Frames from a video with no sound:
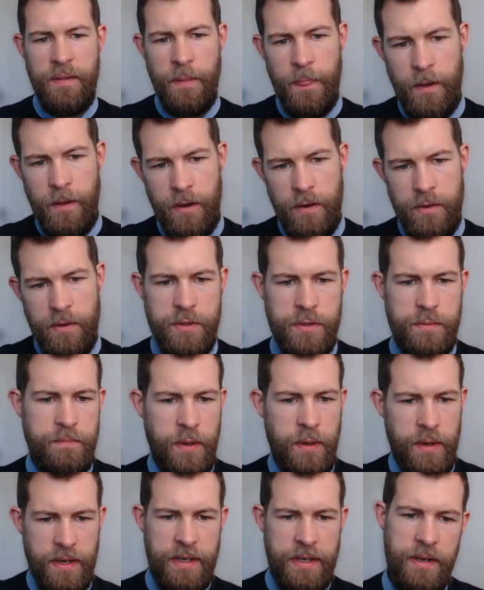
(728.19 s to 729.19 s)
those
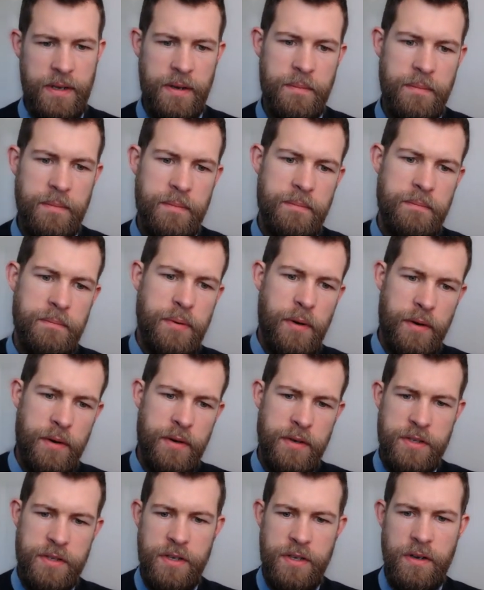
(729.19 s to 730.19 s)
putting
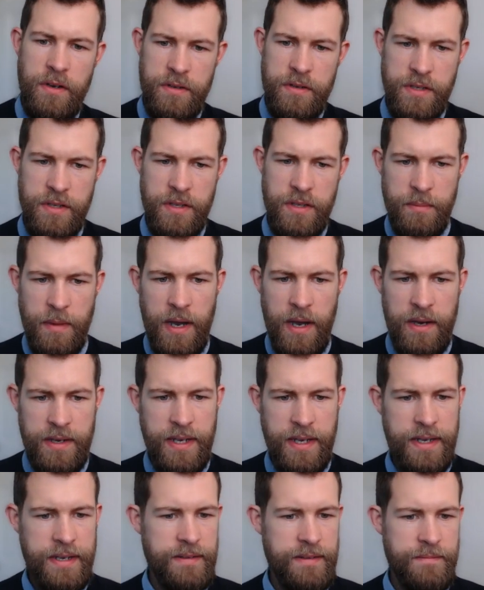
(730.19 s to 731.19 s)
product onto the
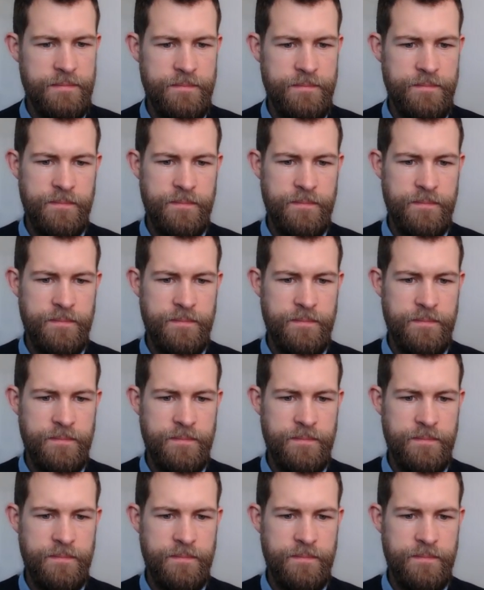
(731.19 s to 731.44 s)
market.